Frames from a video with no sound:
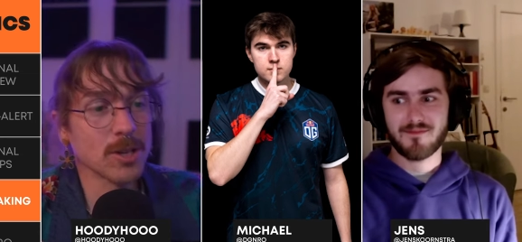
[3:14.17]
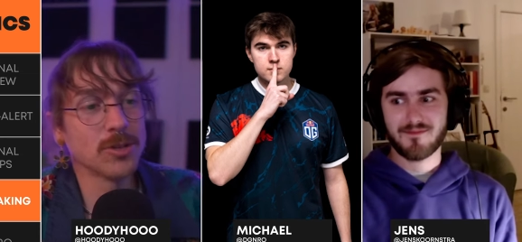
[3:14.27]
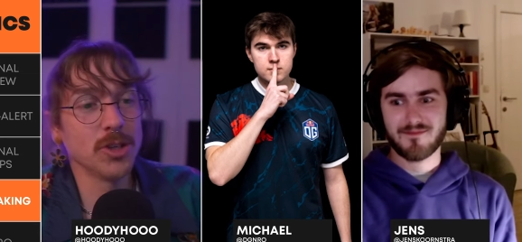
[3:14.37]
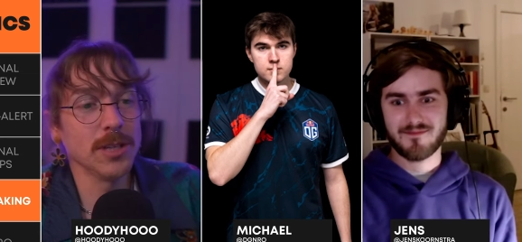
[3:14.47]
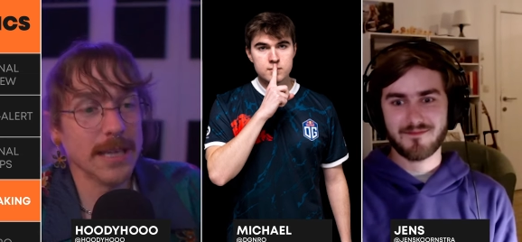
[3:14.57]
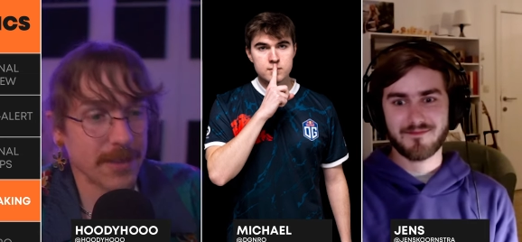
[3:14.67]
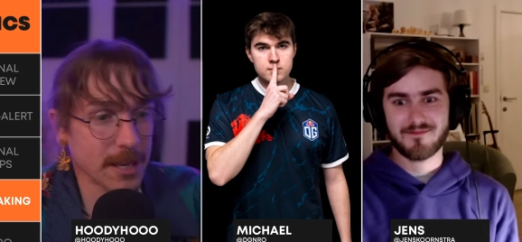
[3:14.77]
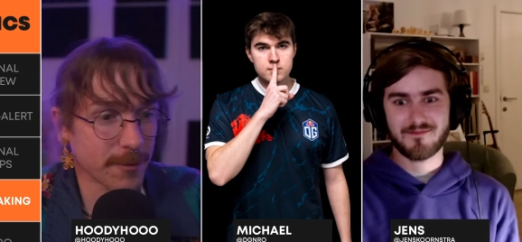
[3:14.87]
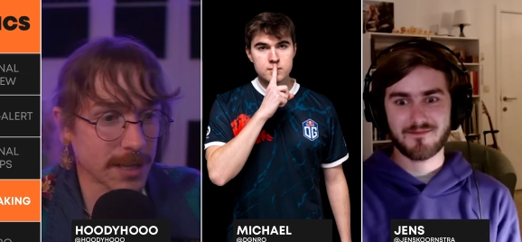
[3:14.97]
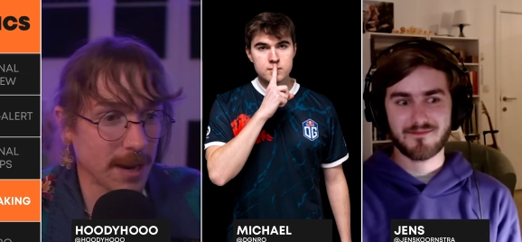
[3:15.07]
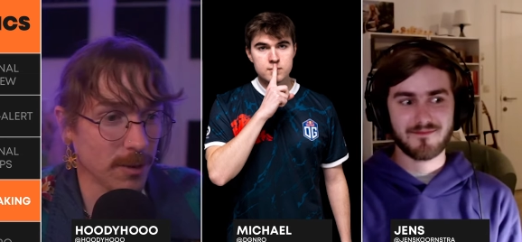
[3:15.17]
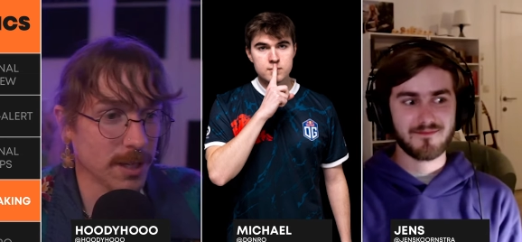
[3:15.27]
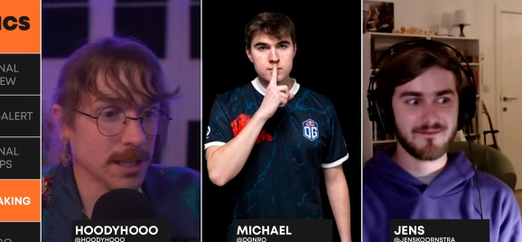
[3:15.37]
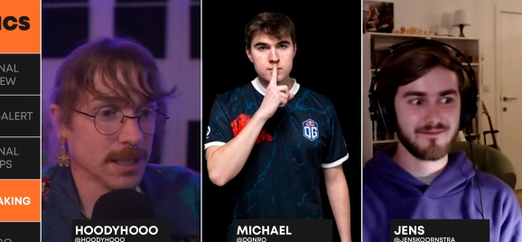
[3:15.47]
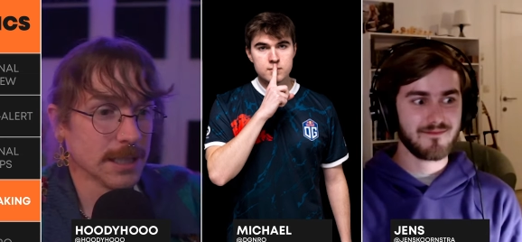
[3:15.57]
Speaker 1: julian thank you for that one